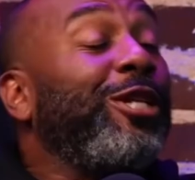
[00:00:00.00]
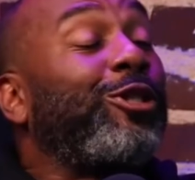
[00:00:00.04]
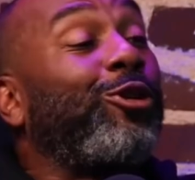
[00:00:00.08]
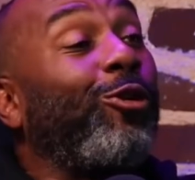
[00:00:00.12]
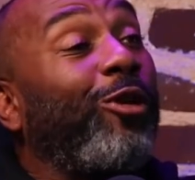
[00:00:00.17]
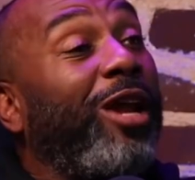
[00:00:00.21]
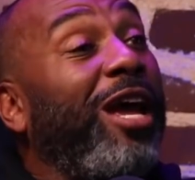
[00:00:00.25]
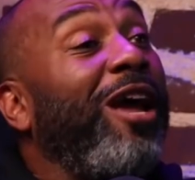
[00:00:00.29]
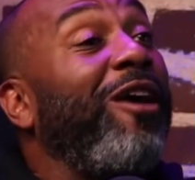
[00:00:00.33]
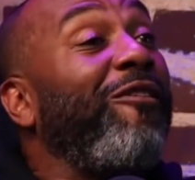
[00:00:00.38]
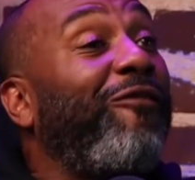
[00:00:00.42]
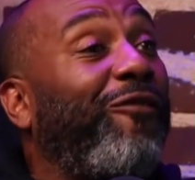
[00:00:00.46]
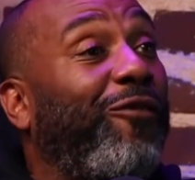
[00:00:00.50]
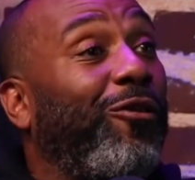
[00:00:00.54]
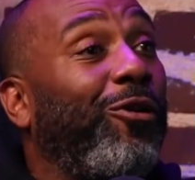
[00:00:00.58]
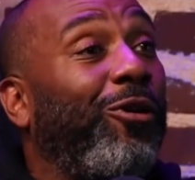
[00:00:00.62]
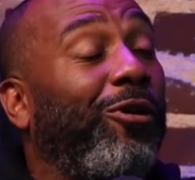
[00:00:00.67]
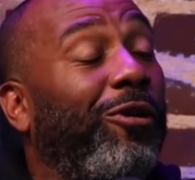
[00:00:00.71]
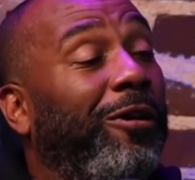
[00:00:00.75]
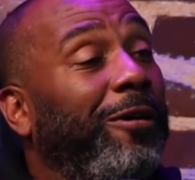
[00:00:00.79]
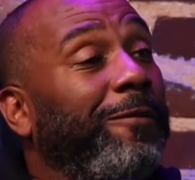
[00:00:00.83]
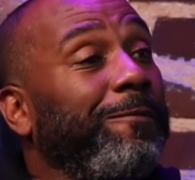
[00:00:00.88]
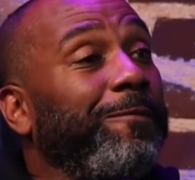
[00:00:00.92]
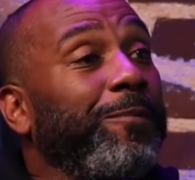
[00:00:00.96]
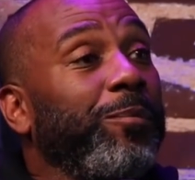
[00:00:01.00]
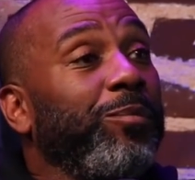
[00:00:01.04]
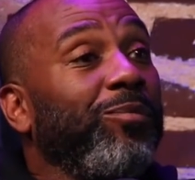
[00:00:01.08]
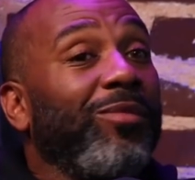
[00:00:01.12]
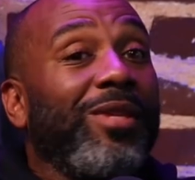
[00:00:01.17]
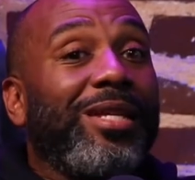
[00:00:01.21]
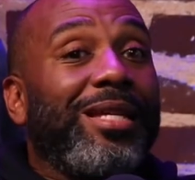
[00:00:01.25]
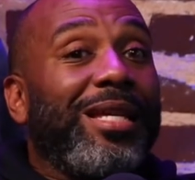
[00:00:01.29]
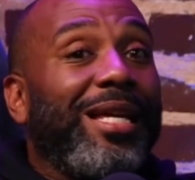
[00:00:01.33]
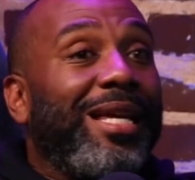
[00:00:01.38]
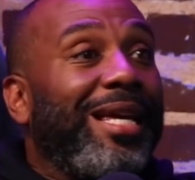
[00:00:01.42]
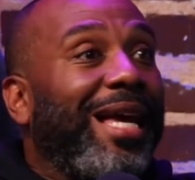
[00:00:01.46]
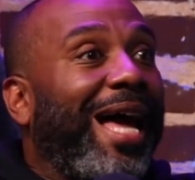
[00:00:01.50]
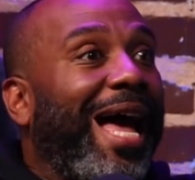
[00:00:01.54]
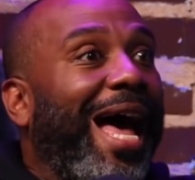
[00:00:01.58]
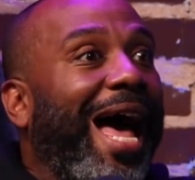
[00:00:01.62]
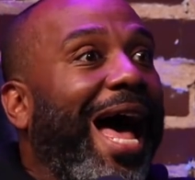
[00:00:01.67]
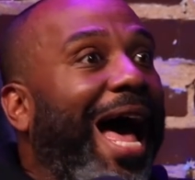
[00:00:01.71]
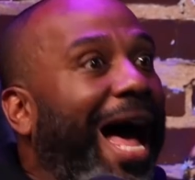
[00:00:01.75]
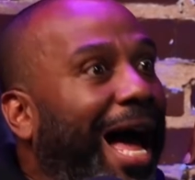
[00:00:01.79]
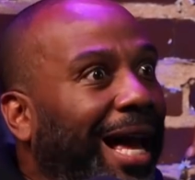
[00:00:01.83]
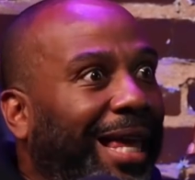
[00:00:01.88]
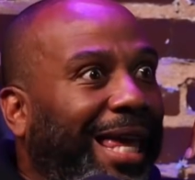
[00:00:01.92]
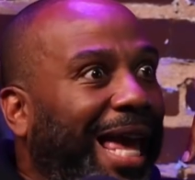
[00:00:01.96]
So therefore,
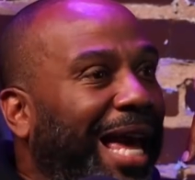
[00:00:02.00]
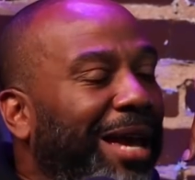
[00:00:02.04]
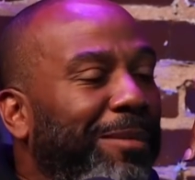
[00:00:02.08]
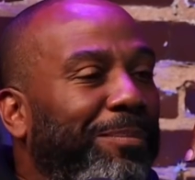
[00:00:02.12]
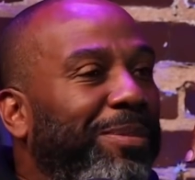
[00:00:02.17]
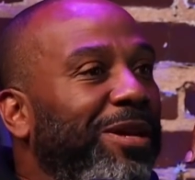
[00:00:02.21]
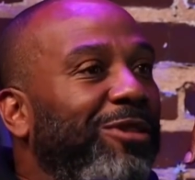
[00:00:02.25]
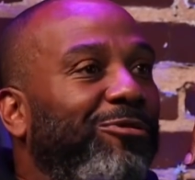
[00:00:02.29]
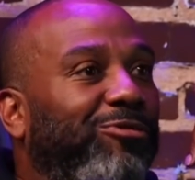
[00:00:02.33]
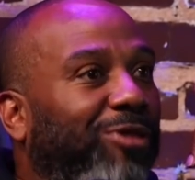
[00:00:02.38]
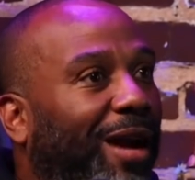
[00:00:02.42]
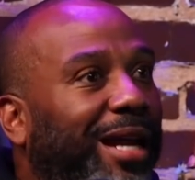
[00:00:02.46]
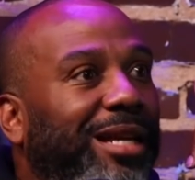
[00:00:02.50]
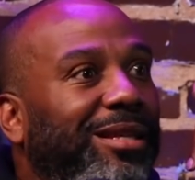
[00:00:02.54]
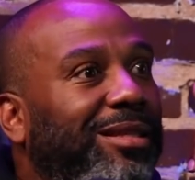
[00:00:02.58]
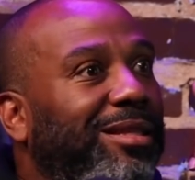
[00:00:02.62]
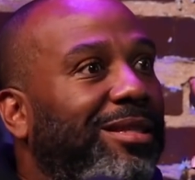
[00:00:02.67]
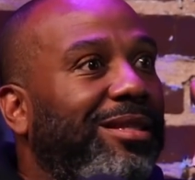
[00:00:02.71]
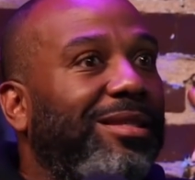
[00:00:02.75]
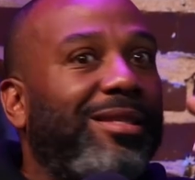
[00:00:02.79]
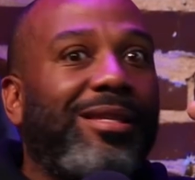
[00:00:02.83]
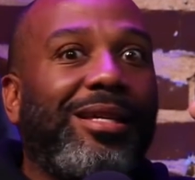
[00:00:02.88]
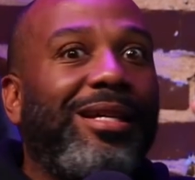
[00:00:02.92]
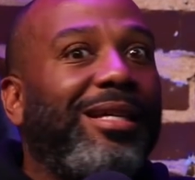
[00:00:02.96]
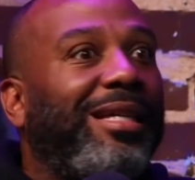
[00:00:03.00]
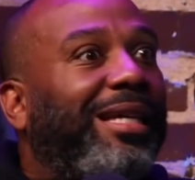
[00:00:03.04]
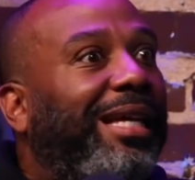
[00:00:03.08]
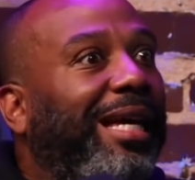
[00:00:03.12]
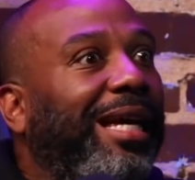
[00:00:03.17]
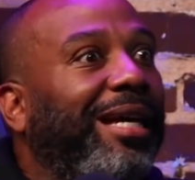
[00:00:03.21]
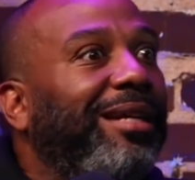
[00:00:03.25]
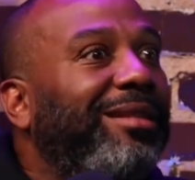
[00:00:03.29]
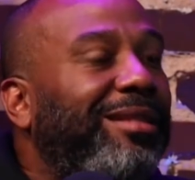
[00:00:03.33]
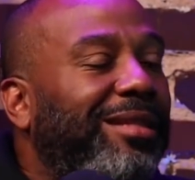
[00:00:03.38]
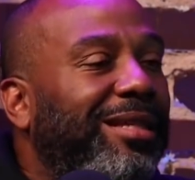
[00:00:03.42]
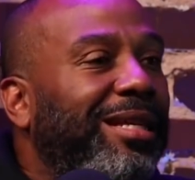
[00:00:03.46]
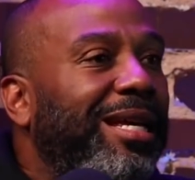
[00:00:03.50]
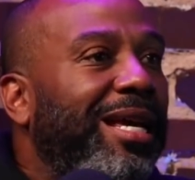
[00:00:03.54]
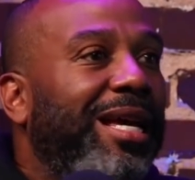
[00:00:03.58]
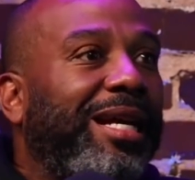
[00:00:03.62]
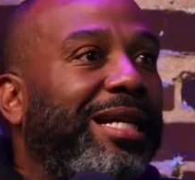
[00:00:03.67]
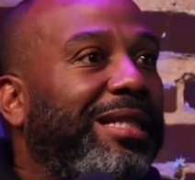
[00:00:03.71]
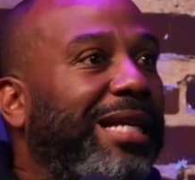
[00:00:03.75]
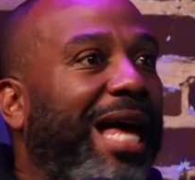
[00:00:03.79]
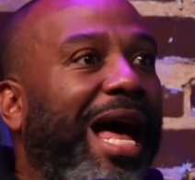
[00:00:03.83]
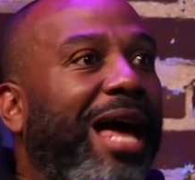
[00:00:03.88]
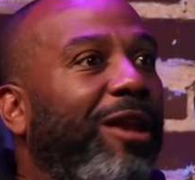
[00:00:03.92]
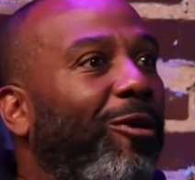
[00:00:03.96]
I can't be racist against,
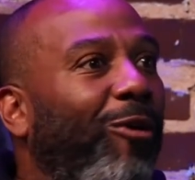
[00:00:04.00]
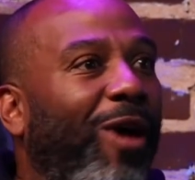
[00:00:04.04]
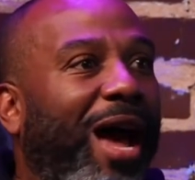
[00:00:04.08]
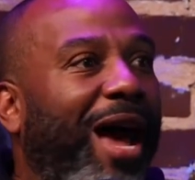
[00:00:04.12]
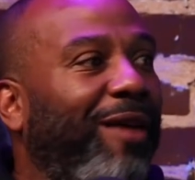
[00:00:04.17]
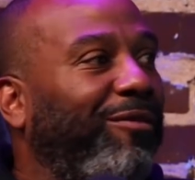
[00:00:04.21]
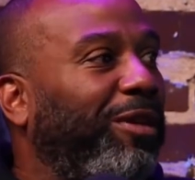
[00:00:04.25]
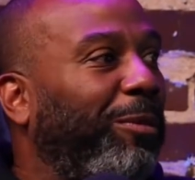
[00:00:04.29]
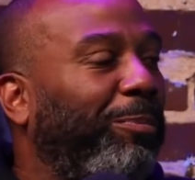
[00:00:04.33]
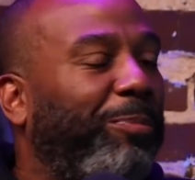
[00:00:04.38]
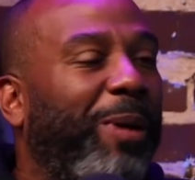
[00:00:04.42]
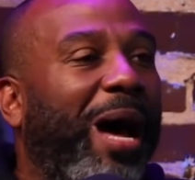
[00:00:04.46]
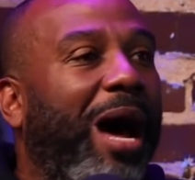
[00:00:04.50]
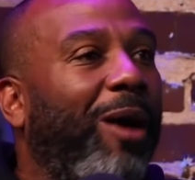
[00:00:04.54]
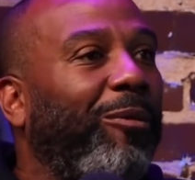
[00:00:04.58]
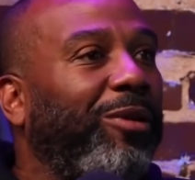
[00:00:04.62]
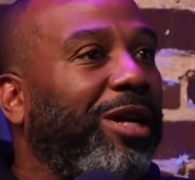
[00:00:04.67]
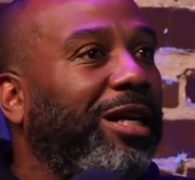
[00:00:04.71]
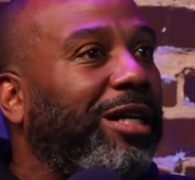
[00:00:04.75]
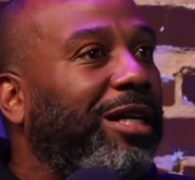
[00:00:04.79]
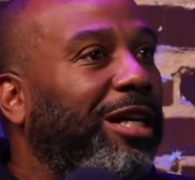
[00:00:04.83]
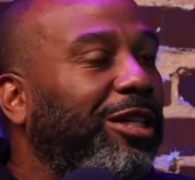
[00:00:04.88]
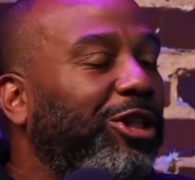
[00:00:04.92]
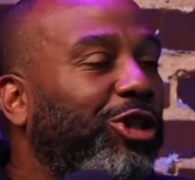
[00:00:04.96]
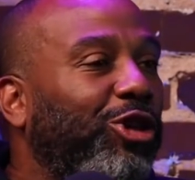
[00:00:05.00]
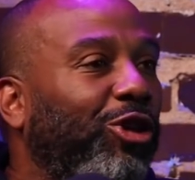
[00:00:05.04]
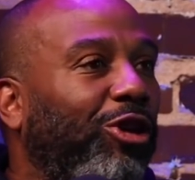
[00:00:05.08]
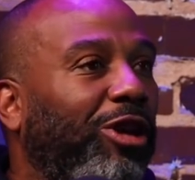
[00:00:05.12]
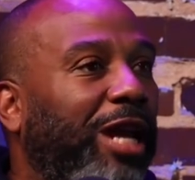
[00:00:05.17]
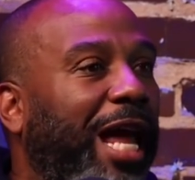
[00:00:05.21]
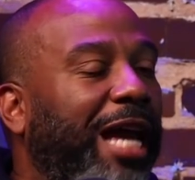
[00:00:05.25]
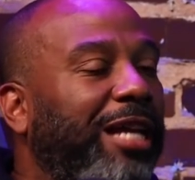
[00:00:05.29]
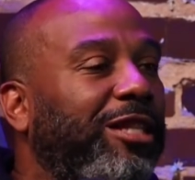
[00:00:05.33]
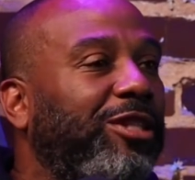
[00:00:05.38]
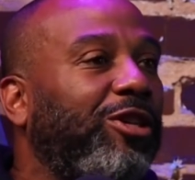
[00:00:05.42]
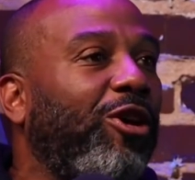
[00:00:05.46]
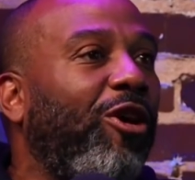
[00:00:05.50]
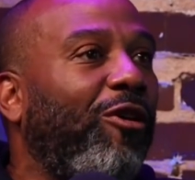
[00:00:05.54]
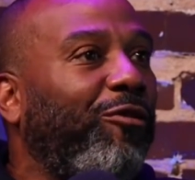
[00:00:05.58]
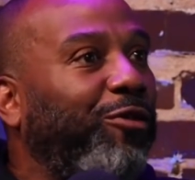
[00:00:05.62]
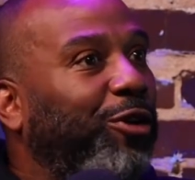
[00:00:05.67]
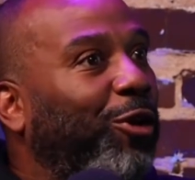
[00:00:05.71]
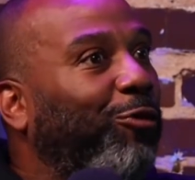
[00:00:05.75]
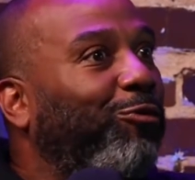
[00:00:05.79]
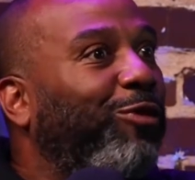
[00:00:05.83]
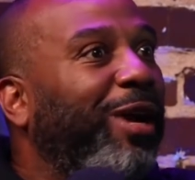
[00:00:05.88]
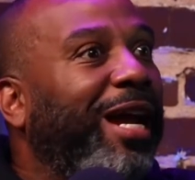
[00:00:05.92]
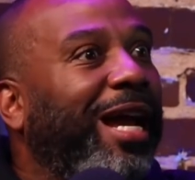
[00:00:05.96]
because I don't have the power to cut your lights off and
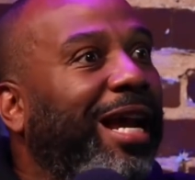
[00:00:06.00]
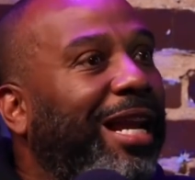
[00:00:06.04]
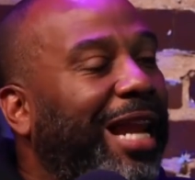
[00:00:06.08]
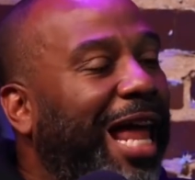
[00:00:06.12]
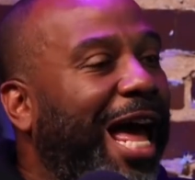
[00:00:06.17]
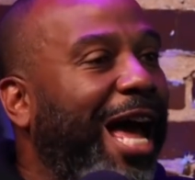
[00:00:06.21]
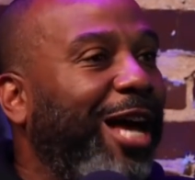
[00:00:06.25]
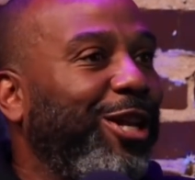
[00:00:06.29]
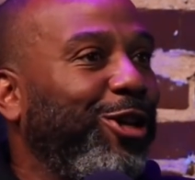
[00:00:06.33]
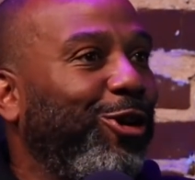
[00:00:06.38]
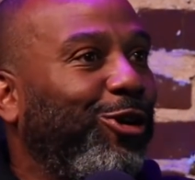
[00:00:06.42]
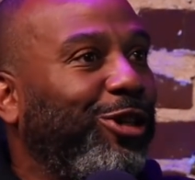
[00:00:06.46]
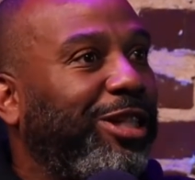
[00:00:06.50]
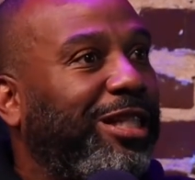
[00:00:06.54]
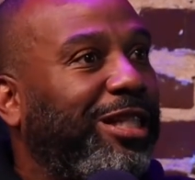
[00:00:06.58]
to redline your